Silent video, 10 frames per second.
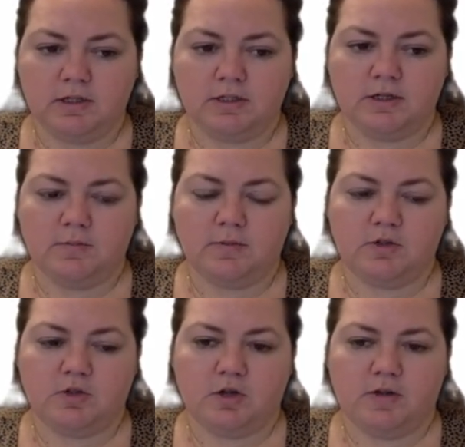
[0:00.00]
So I'm
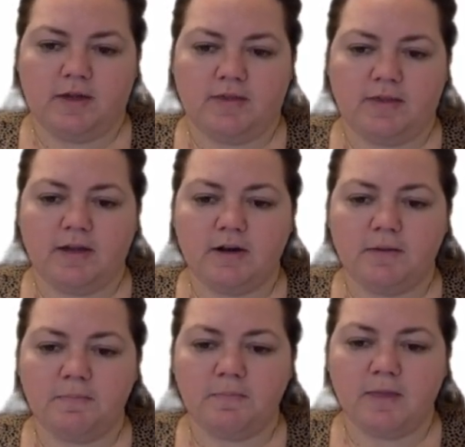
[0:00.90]
drawing that
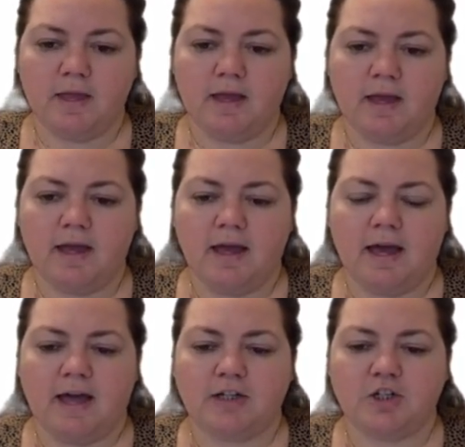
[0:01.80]
there.
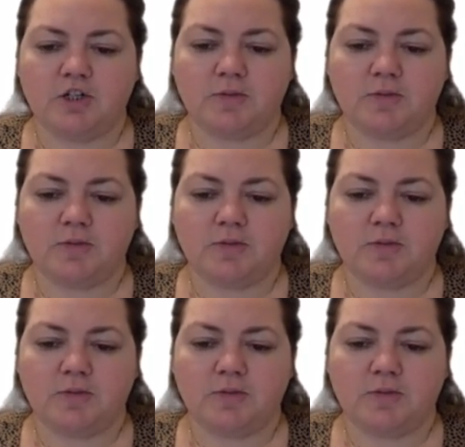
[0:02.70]
Action